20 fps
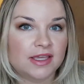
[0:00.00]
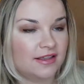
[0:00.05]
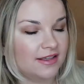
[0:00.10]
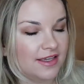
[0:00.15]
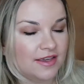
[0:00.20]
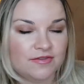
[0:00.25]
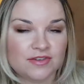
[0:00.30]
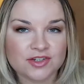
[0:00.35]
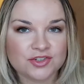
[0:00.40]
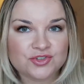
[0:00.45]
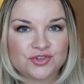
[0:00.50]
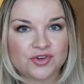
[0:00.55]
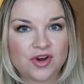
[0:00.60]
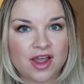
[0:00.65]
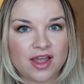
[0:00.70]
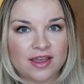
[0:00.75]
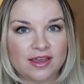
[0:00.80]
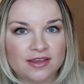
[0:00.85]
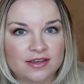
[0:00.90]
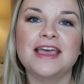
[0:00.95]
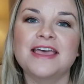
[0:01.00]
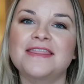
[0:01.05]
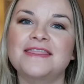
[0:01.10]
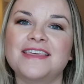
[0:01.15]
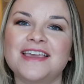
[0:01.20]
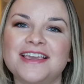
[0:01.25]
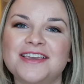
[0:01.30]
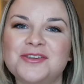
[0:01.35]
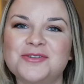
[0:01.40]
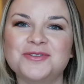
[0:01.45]
give it a try.
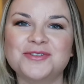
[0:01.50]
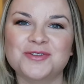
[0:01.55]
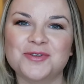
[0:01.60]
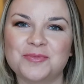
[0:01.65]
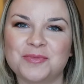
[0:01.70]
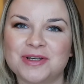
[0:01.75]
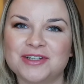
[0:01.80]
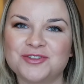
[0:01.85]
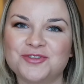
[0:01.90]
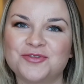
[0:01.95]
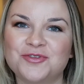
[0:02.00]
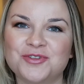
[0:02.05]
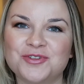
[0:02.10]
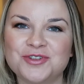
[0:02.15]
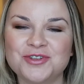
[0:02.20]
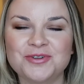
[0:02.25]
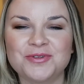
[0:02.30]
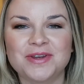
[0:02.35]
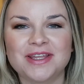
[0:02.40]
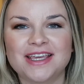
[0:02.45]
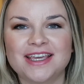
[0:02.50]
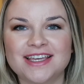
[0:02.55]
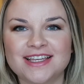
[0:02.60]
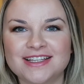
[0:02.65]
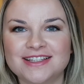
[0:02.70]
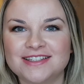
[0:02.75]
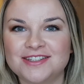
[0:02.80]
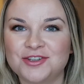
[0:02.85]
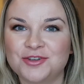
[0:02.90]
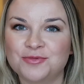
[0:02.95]
Thank you so much for tuning
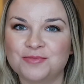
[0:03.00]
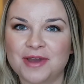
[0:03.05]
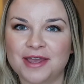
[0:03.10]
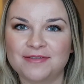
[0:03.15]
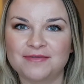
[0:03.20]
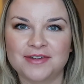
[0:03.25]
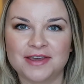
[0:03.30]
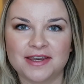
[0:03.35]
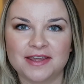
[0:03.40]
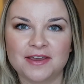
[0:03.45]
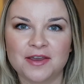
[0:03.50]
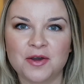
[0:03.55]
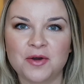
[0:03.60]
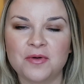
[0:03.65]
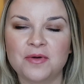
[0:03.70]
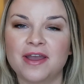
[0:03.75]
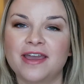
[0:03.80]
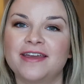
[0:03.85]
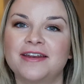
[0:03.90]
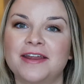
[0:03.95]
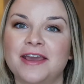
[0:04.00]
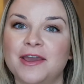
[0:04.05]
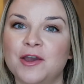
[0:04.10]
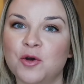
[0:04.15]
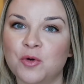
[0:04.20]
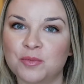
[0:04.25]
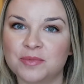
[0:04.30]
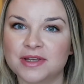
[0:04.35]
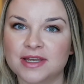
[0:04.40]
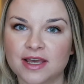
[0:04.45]
in to my video, and I
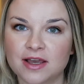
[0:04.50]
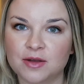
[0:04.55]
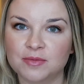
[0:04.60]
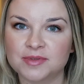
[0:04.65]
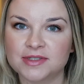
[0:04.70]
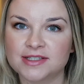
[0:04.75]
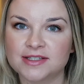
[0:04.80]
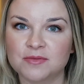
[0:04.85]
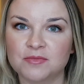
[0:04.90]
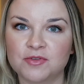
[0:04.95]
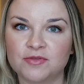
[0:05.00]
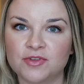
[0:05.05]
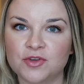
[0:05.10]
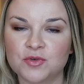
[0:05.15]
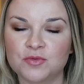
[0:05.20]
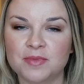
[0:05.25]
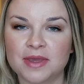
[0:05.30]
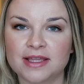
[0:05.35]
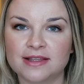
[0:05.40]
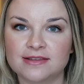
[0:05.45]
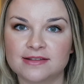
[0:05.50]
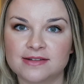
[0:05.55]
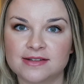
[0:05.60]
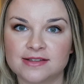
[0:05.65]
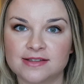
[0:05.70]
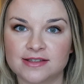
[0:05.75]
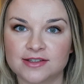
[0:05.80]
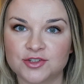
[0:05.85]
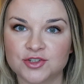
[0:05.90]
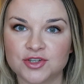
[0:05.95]
hope it helped some of you make the
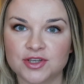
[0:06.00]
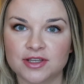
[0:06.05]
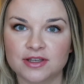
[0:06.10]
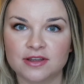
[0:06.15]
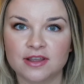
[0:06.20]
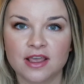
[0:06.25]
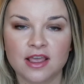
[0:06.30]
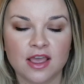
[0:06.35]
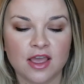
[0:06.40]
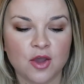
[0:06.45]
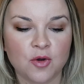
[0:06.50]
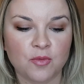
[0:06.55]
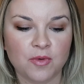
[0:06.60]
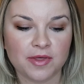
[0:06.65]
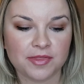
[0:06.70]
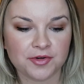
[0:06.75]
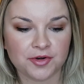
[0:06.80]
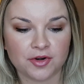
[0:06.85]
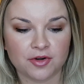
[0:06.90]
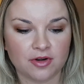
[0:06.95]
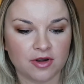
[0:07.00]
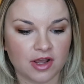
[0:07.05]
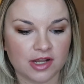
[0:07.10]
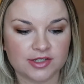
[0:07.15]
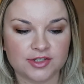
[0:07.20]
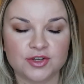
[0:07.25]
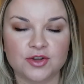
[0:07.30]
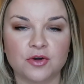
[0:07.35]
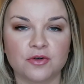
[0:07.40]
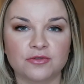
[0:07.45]
decision whether or
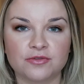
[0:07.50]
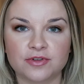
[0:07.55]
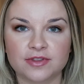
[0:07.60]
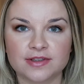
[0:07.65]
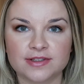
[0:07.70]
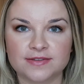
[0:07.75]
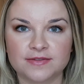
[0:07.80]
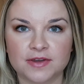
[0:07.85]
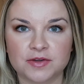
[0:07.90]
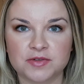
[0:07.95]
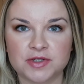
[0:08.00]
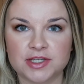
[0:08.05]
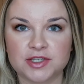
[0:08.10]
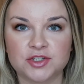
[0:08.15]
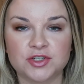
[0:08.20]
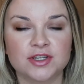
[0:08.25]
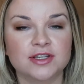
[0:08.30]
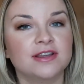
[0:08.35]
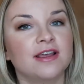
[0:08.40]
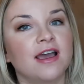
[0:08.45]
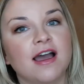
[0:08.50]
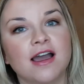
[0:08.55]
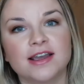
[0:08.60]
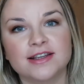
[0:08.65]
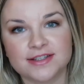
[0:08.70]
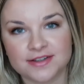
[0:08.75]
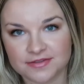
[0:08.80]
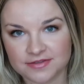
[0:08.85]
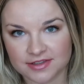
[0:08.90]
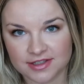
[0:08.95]
not to go for this foundation. I
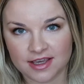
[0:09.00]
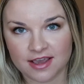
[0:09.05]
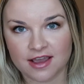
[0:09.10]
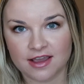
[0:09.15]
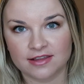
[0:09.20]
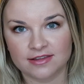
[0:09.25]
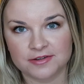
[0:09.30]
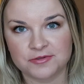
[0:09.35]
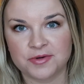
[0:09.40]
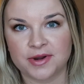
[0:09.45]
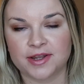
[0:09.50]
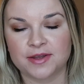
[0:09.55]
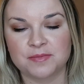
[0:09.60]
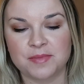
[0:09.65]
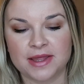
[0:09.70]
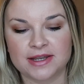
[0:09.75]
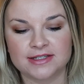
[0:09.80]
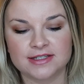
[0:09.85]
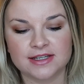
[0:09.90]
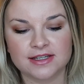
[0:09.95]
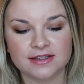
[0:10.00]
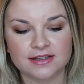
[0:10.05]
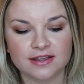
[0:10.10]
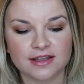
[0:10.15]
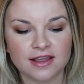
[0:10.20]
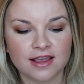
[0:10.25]
definitely highly recommend it.